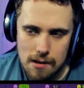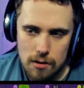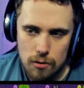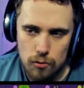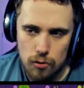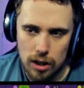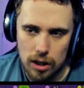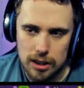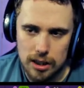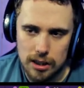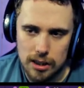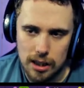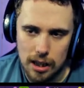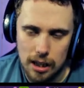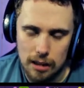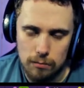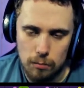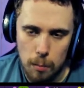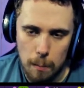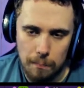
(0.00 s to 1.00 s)

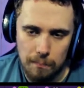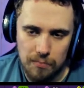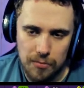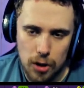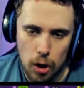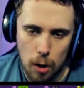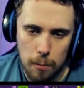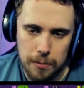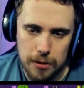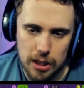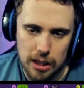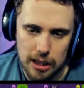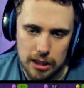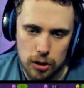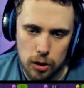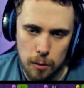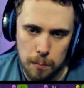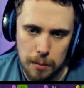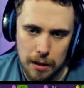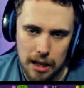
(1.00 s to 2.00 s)
Rossiter, Dobson. It's
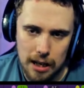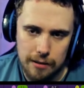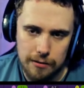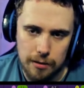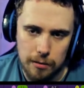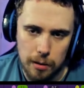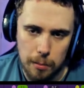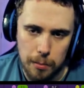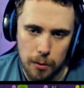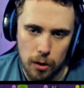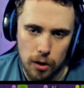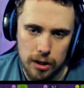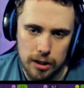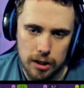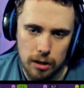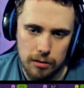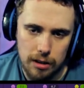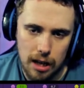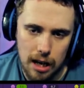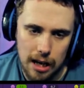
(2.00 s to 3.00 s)
good play from the boys.
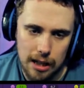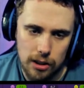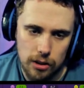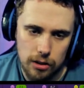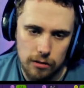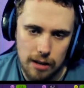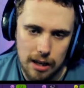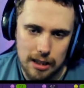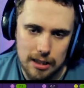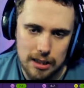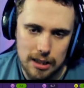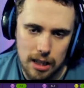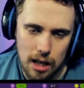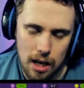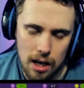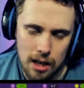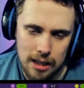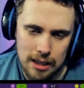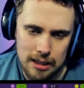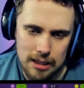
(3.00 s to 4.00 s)
09 on the right-hand
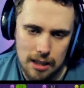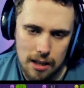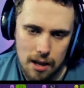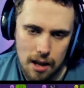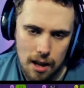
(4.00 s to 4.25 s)
side.